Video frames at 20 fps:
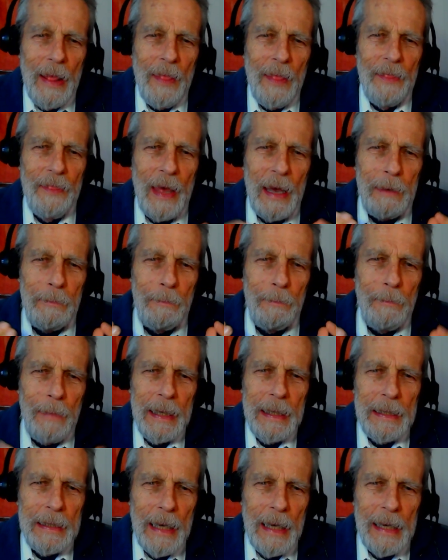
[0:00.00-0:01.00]
that
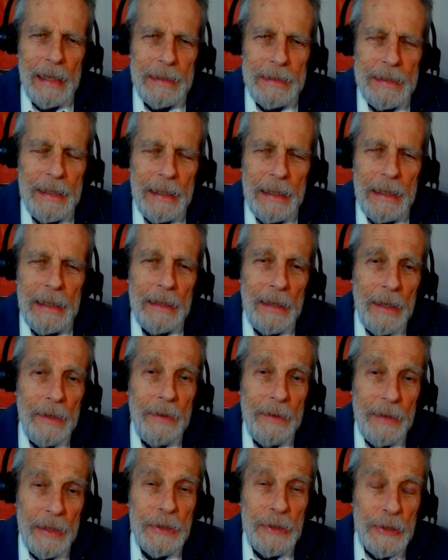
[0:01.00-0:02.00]
May 19
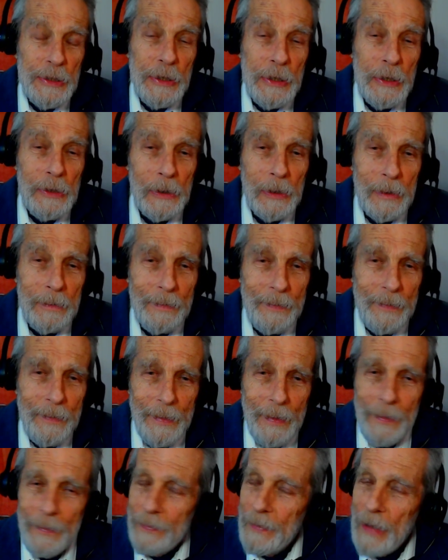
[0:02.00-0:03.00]
this year,
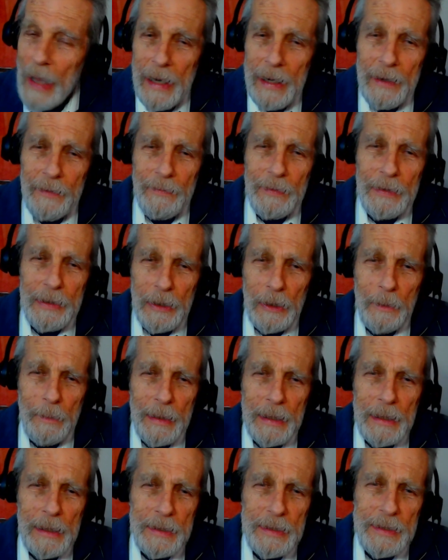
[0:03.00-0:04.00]
not every year,
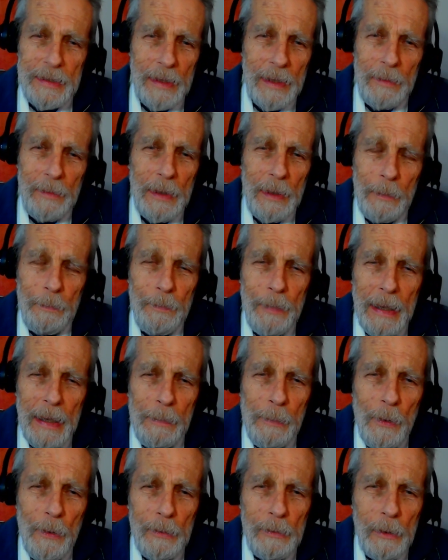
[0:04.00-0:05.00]
because the
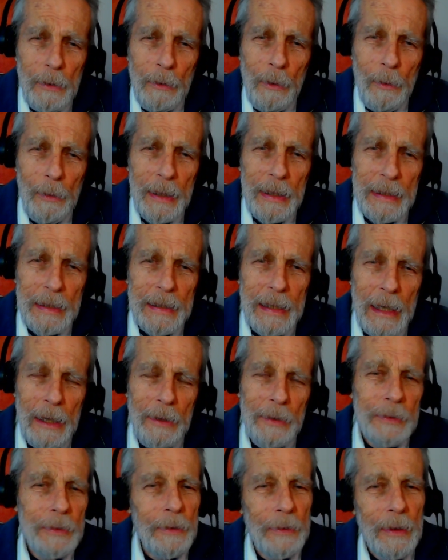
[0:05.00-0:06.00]
papal Gregorian
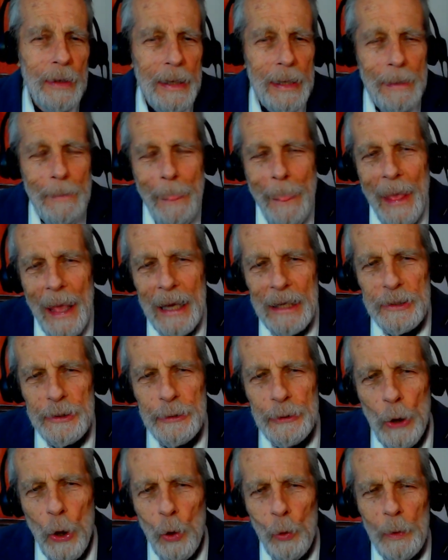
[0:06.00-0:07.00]
calendar has
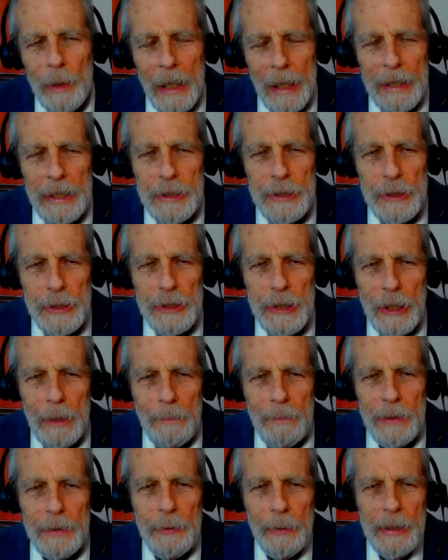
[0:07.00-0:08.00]
no
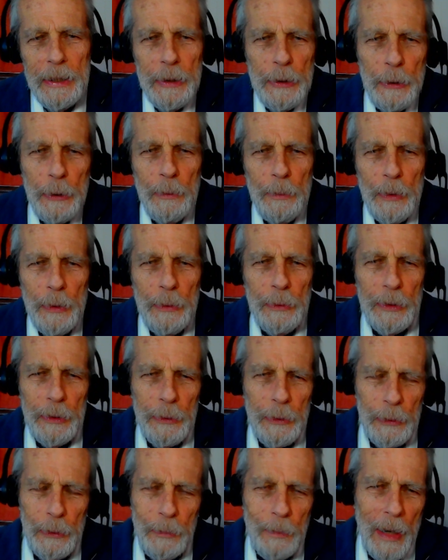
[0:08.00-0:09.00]
relationship between new moon
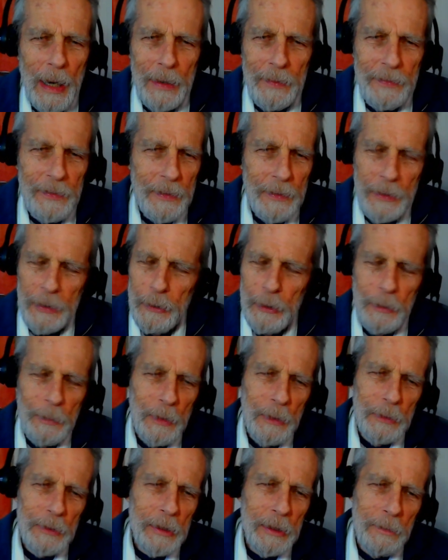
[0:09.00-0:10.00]
and new month. The new
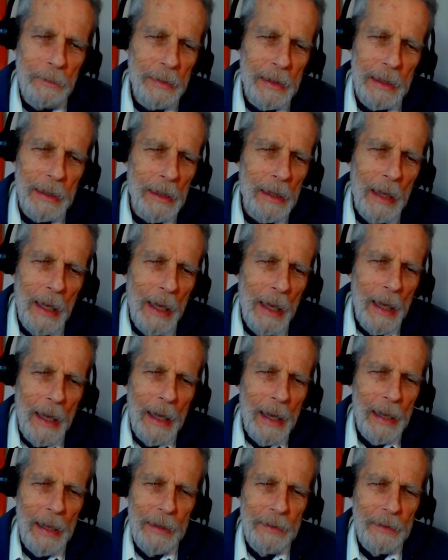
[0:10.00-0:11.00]
moon can be
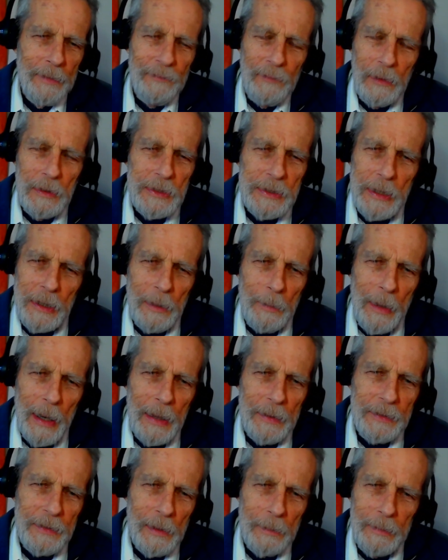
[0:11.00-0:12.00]
in the first of the
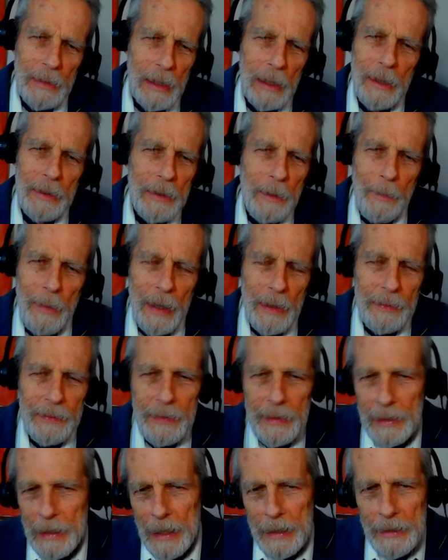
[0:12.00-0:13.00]
month, the middle of the month,
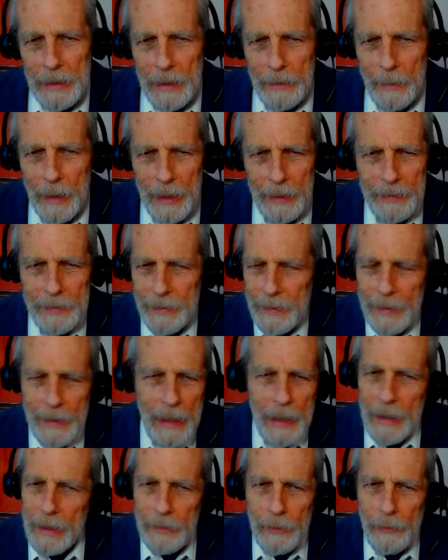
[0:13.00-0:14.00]
the end of the month.
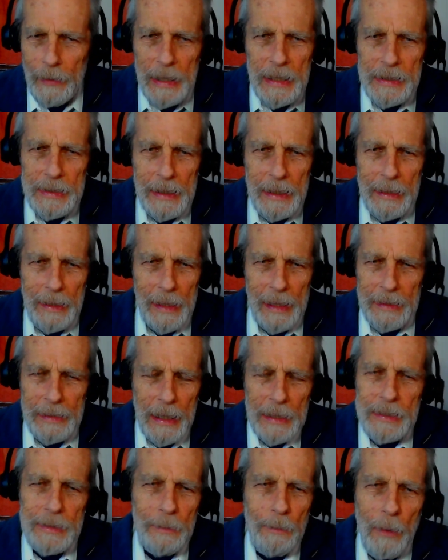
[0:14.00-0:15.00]
Crazy. It
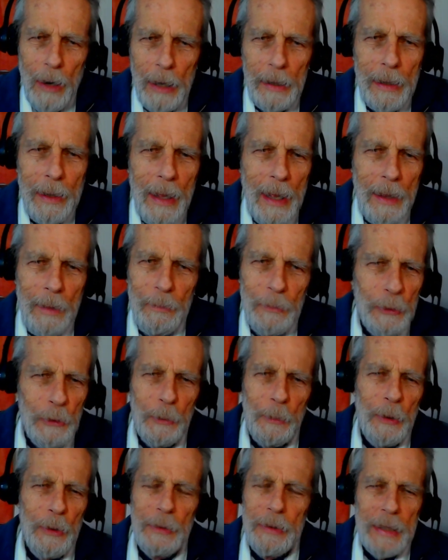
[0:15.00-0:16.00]
doesn't mark.
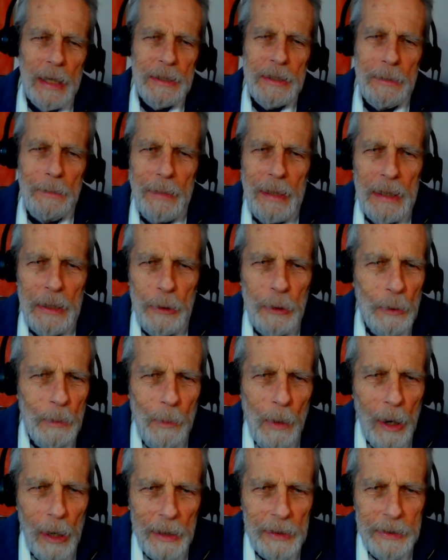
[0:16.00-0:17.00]
New moon doesn't mean new
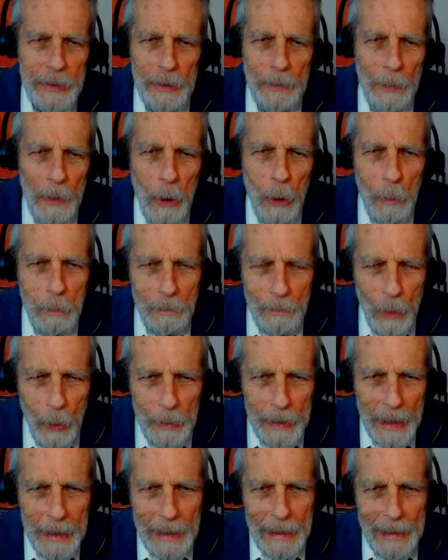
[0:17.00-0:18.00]
mark to the Pope.
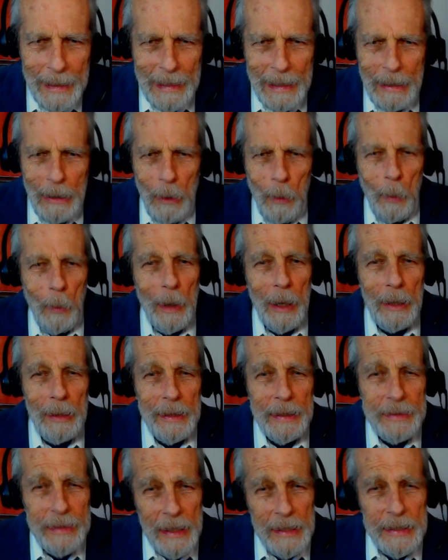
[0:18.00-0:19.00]
Okay. Well,
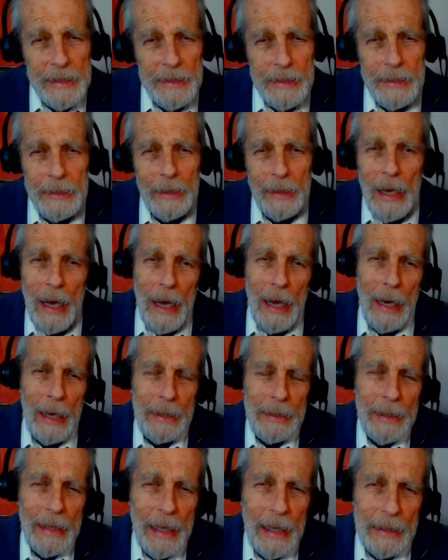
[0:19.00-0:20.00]
it does to
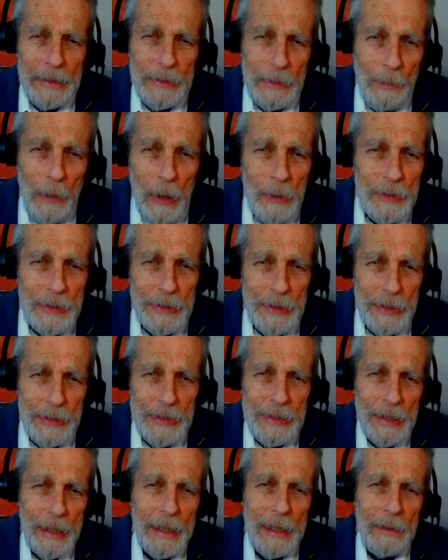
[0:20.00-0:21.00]
God and to
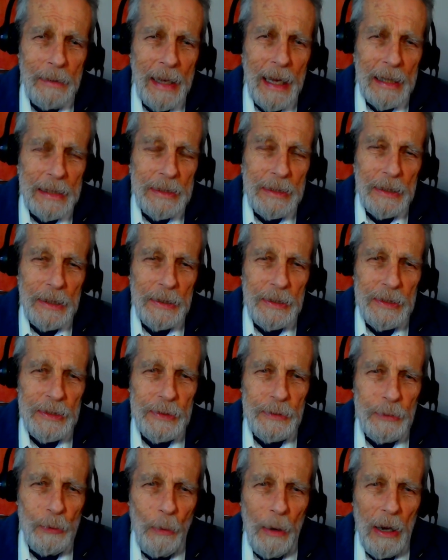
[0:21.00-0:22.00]
Moses in
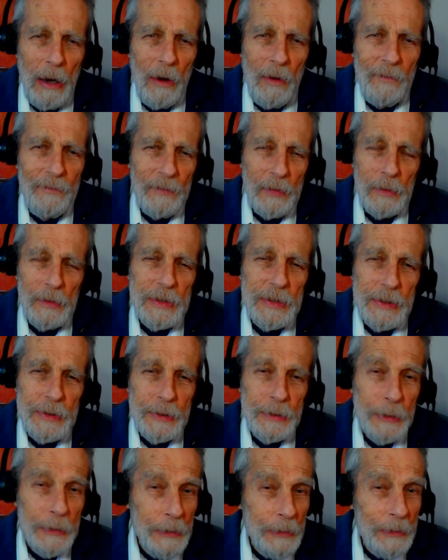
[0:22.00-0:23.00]
Exodus 12, verse
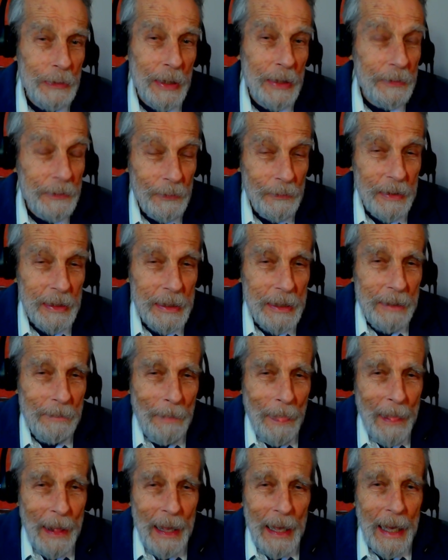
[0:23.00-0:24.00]
2 and 3.
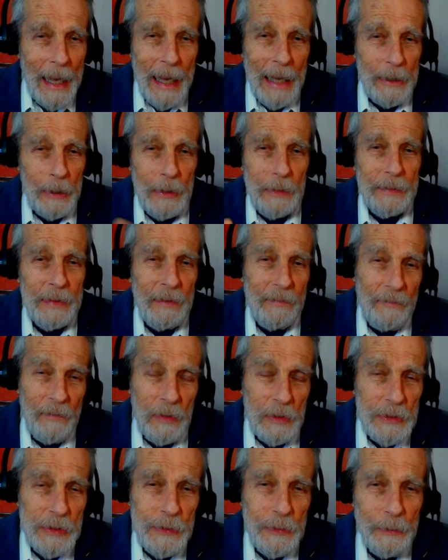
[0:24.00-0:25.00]
And in the
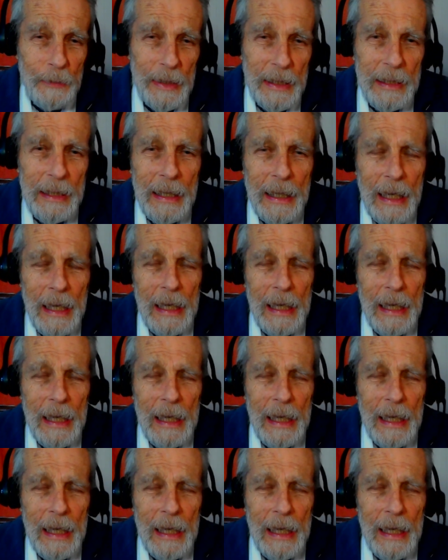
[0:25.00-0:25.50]
verse 3,